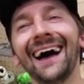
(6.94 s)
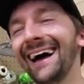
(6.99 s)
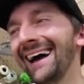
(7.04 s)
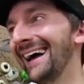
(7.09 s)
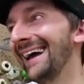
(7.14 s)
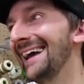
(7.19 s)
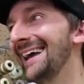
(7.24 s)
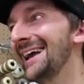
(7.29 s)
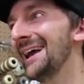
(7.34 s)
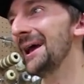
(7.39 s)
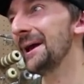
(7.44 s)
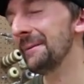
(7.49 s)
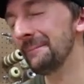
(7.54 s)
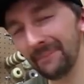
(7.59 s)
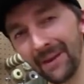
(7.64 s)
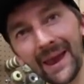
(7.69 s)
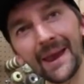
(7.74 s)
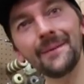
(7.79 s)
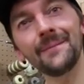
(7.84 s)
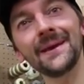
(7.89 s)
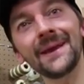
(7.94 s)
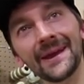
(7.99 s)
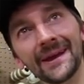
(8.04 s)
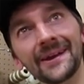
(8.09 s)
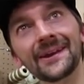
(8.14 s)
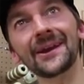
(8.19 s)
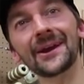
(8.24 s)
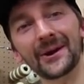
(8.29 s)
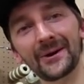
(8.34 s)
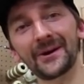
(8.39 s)
Maybe, maybe a maybe
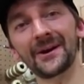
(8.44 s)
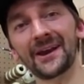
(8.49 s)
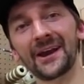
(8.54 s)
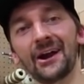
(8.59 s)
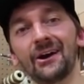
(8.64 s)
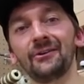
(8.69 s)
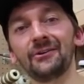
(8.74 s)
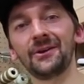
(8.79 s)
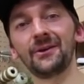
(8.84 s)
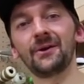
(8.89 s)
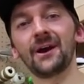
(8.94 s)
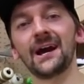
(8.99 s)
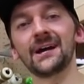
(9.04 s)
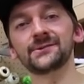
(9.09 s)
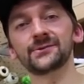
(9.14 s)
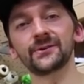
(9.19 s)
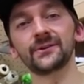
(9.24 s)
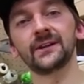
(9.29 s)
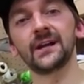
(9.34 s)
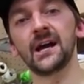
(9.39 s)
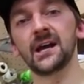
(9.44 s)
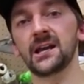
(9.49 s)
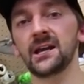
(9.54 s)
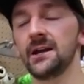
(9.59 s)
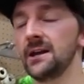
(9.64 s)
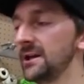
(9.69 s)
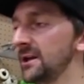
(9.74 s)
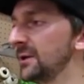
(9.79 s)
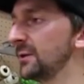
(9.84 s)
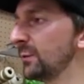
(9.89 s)
year. a year ago, you guys were
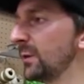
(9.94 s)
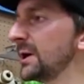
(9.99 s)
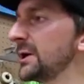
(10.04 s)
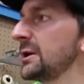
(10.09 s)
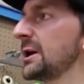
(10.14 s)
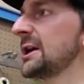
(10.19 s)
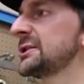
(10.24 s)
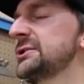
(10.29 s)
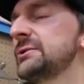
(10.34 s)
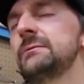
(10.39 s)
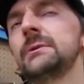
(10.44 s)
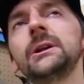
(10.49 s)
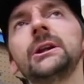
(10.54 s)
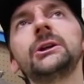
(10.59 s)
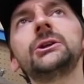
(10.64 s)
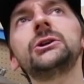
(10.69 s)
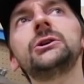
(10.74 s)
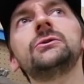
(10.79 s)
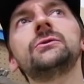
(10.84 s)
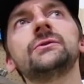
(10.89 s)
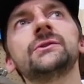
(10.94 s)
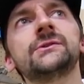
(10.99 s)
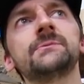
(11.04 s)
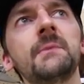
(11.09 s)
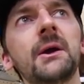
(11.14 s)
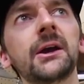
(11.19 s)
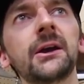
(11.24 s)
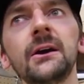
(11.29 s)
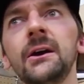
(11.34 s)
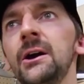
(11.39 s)
like, what you guys should really do is
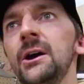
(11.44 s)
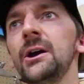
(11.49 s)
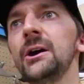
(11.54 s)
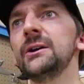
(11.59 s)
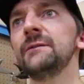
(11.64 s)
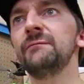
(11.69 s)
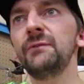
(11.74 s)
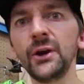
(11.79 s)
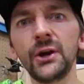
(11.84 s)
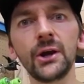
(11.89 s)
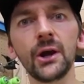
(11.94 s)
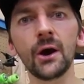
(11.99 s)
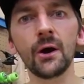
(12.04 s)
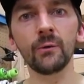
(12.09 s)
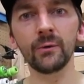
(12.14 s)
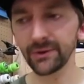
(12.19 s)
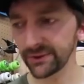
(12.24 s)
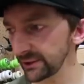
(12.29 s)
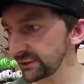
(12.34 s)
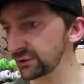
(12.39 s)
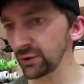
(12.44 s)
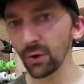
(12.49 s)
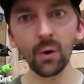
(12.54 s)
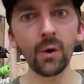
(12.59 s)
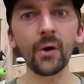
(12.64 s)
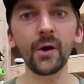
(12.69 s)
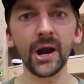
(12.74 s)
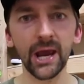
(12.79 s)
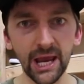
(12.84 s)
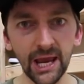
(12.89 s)
make a video with a
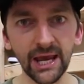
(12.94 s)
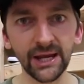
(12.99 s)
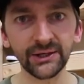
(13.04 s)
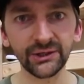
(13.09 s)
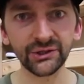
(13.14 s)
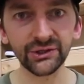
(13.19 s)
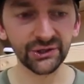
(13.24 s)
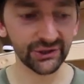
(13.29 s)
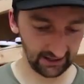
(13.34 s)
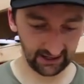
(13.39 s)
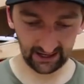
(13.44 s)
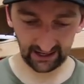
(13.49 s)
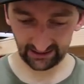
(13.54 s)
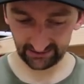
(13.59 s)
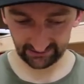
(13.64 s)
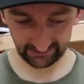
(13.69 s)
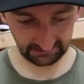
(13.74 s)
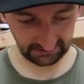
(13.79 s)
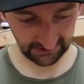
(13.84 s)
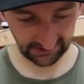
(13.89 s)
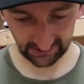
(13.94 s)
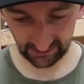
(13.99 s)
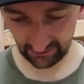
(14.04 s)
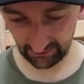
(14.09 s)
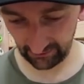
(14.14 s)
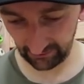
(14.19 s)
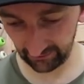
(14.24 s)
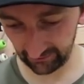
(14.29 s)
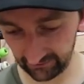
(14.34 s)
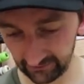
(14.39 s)
door hinge. And
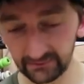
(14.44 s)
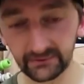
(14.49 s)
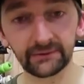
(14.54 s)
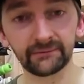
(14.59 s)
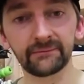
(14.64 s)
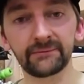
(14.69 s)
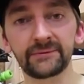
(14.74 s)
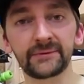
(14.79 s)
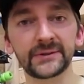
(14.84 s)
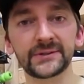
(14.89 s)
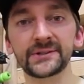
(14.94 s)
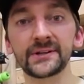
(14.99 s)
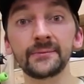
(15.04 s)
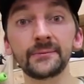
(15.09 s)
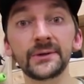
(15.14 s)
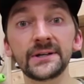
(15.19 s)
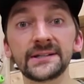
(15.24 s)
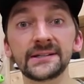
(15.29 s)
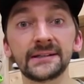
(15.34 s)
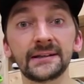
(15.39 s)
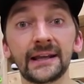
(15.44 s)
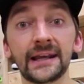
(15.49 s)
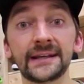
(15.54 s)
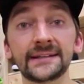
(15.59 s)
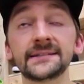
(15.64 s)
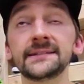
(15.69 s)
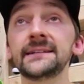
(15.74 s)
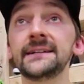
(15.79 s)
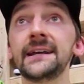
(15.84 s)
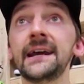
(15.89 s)
so for some reason
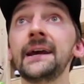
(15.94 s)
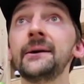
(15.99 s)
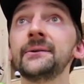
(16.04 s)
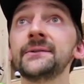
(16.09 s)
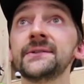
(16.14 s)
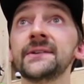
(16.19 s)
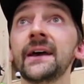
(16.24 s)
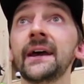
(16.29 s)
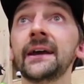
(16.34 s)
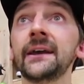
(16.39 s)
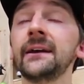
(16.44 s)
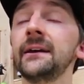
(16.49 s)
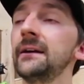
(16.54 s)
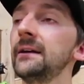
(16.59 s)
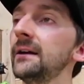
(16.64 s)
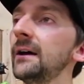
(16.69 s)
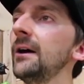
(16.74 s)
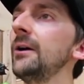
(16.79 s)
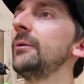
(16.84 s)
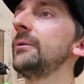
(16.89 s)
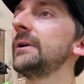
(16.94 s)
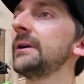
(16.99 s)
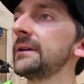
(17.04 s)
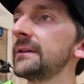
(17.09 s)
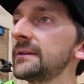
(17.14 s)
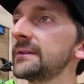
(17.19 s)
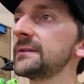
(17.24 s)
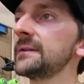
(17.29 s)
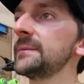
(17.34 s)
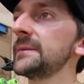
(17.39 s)
Lance today was like, oh,
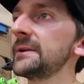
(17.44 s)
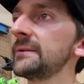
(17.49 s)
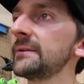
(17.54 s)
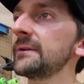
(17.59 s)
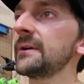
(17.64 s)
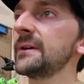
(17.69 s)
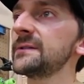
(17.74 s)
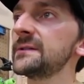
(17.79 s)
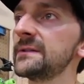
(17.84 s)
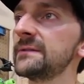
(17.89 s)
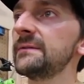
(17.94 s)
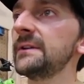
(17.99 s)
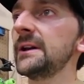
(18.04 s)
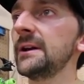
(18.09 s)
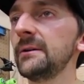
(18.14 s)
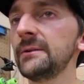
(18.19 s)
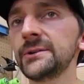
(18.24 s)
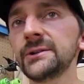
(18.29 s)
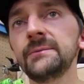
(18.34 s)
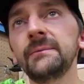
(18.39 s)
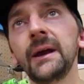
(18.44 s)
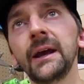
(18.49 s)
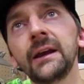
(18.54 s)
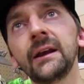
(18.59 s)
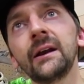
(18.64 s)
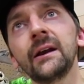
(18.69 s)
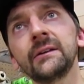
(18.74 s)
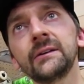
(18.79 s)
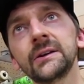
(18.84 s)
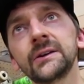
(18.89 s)
somebody requested this video, we should
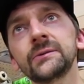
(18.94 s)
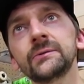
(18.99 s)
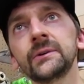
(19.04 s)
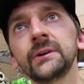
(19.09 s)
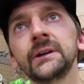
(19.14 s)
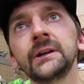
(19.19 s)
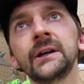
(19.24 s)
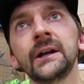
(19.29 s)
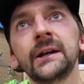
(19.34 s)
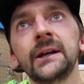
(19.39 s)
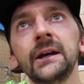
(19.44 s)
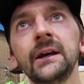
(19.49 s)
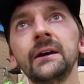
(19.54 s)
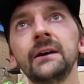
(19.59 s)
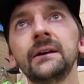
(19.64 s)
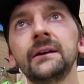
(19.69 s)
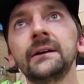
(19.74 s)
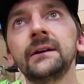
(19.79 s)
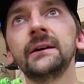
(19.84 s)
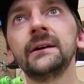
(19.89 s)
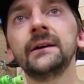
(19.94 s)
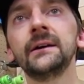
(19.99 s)
make it. I think it's a really good idea. Yeah,